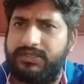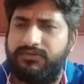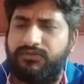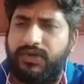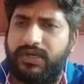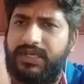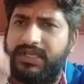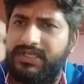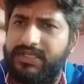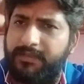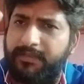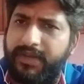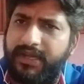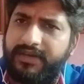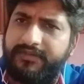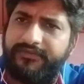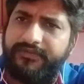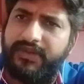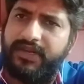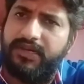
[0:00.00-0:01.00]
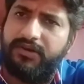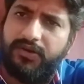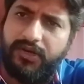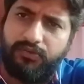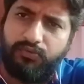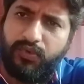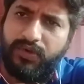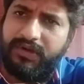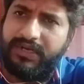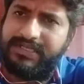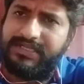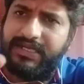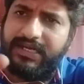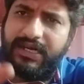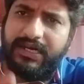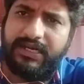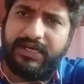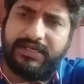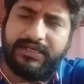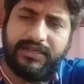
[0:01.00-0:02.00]
One is the main field and one is the
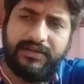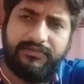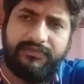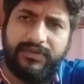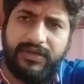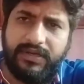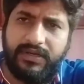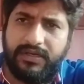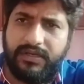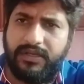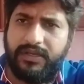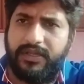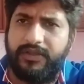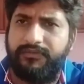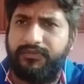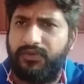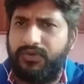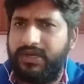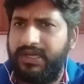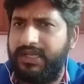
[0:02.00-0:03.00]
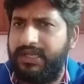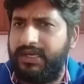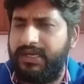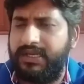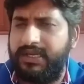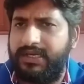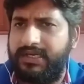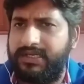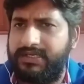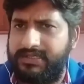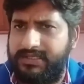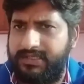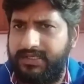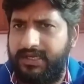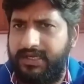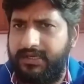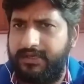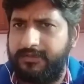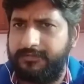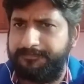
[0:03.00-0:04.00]
conductor field. If you clearly
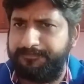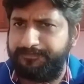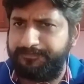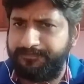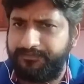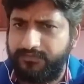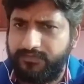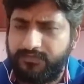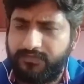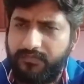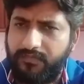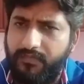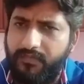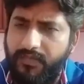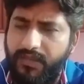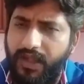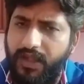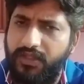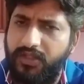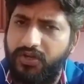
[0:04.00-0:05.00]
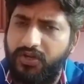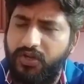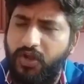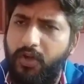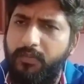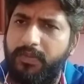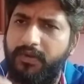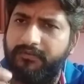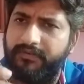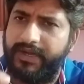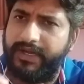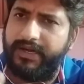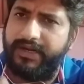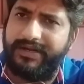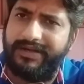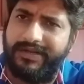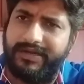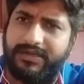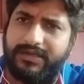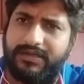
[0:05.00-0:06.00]
understand, on the top of a
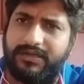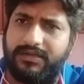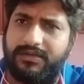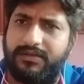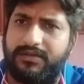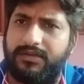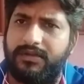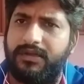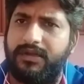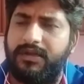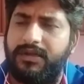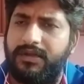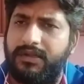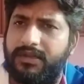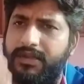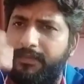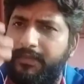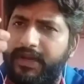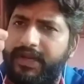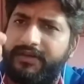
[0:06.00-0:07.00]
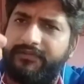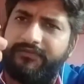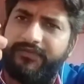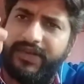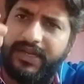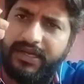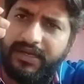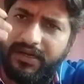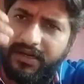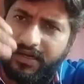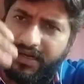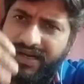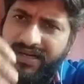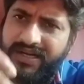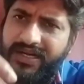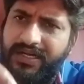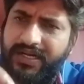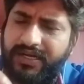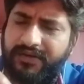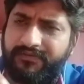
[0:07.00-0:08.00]
conductor, the main field and
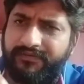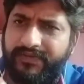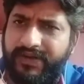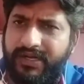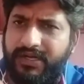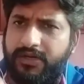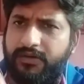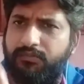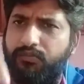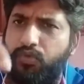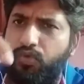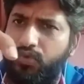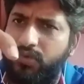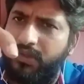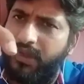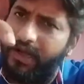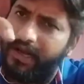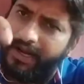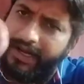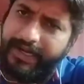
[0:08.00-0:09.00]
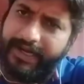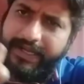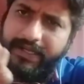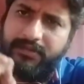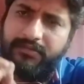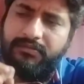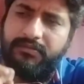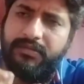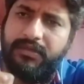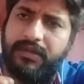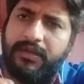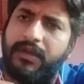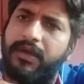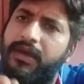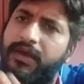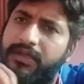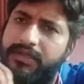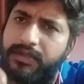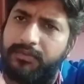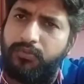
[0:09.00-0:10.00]
conductor field both are aiding.
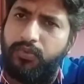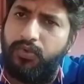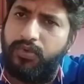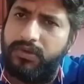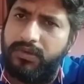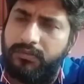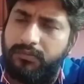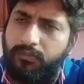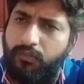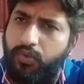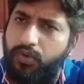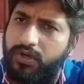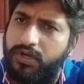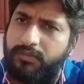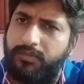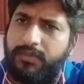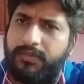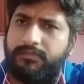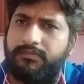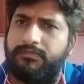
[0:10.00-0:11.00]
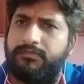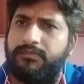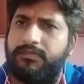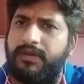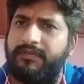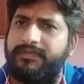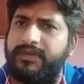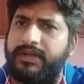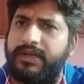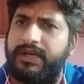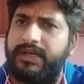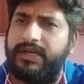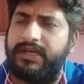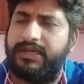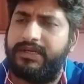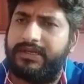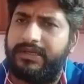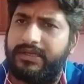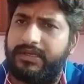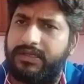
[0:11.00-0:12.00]
The bottom of the
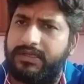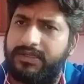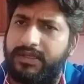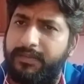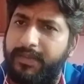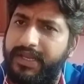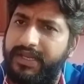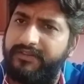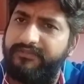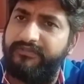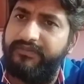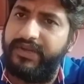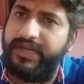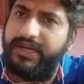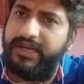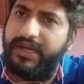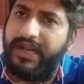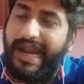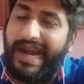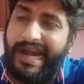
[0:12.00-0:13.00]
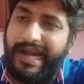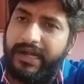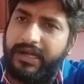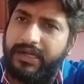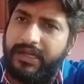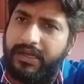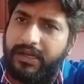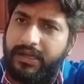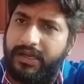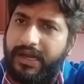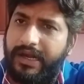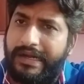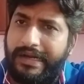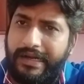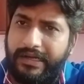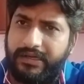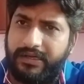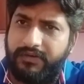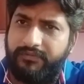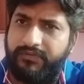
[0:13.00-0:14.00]
conductor, the main field and the
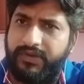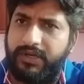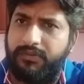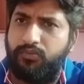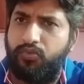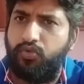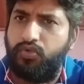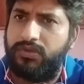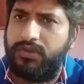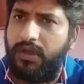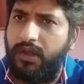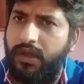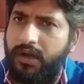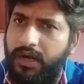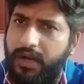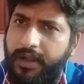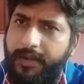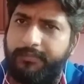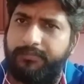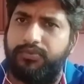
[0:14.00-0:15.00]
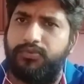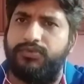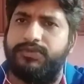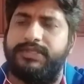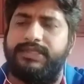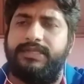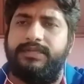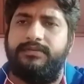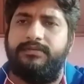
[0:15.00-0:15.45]
conductor field both are opposing.